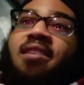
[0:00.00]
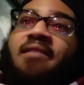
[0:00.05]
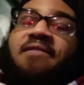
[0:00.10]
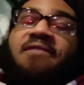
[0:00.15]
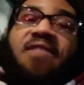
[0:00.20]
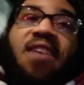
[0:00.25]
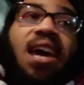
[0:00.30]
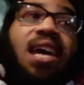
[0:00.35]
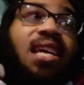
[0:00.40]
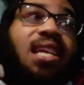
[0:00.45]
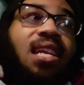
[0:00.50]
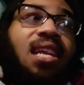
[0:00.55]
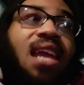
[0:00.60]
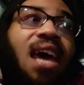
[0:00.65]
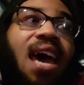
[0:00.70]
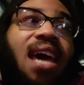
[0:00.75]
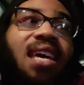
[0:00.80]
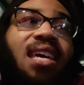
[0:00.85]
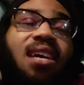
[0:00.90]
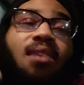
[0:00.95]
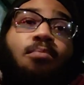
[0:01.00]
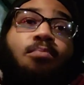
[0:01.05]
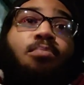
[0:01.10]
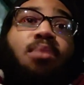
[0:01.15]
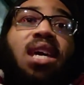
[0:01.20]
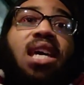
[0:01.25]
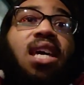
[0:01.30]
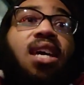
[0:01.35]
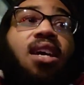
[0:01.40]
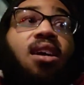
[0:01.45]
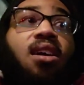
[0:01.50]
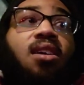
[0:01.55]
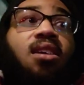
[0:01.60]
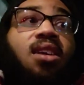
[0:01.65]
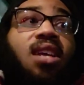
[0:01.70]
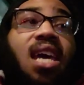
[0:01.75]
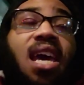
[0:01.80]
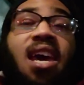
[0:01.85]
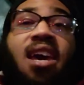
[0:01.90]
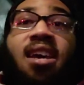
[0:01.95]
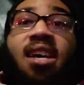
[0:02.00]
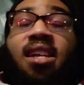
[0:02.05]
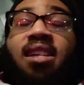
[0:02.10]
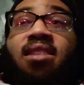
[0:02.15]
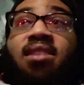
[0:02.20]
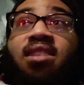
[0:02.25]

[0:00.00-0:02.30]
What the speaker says: The fake neck and beard and